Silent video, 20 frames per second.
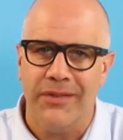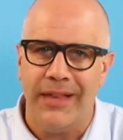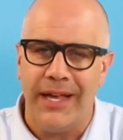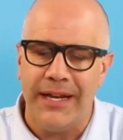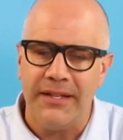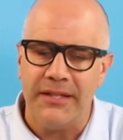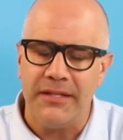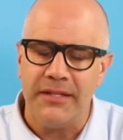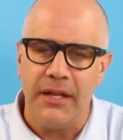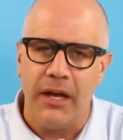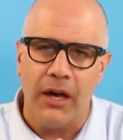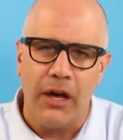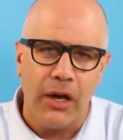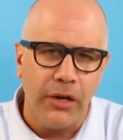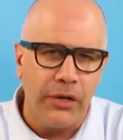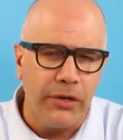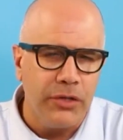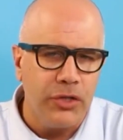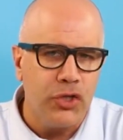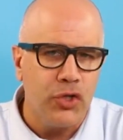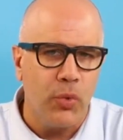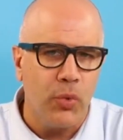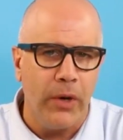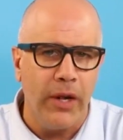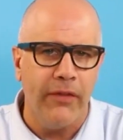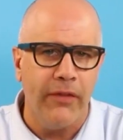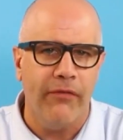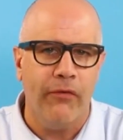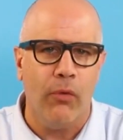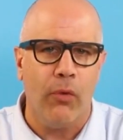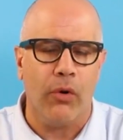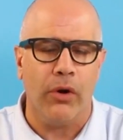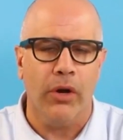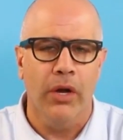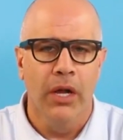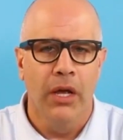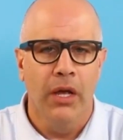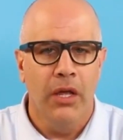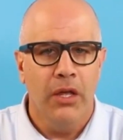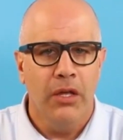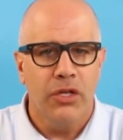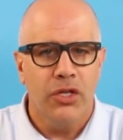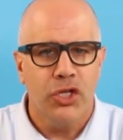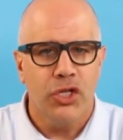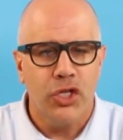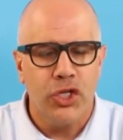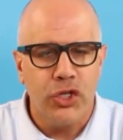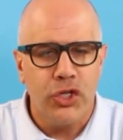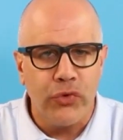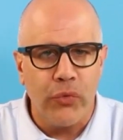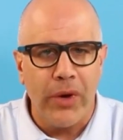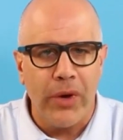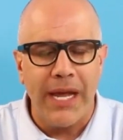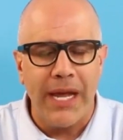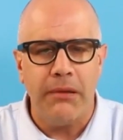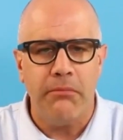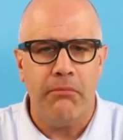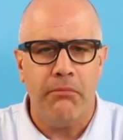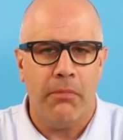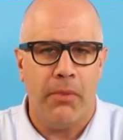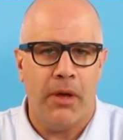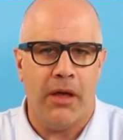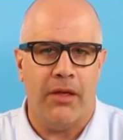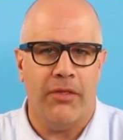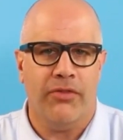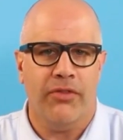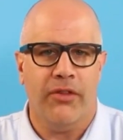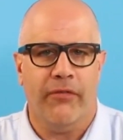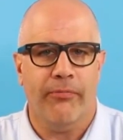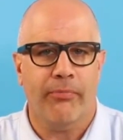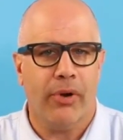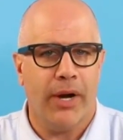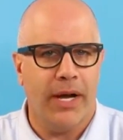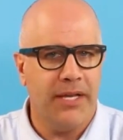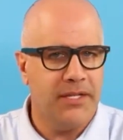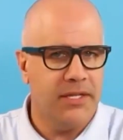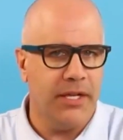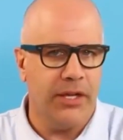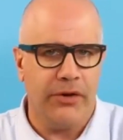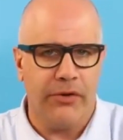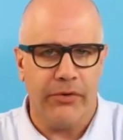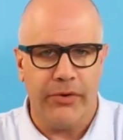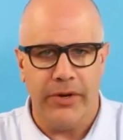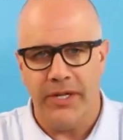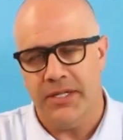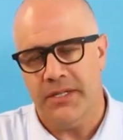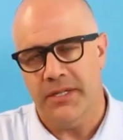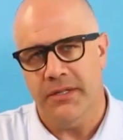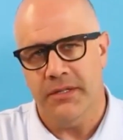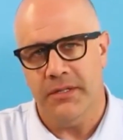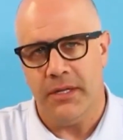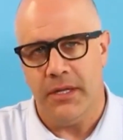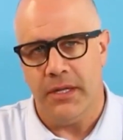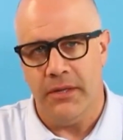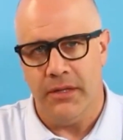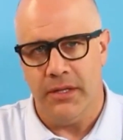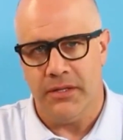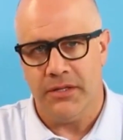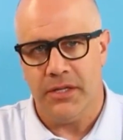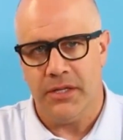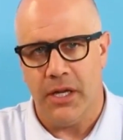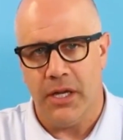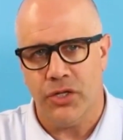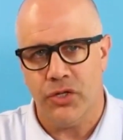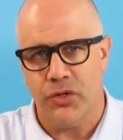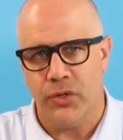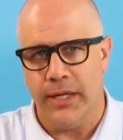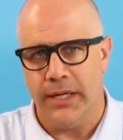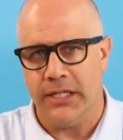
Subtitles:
That is the 124 straight month of price increases in this country.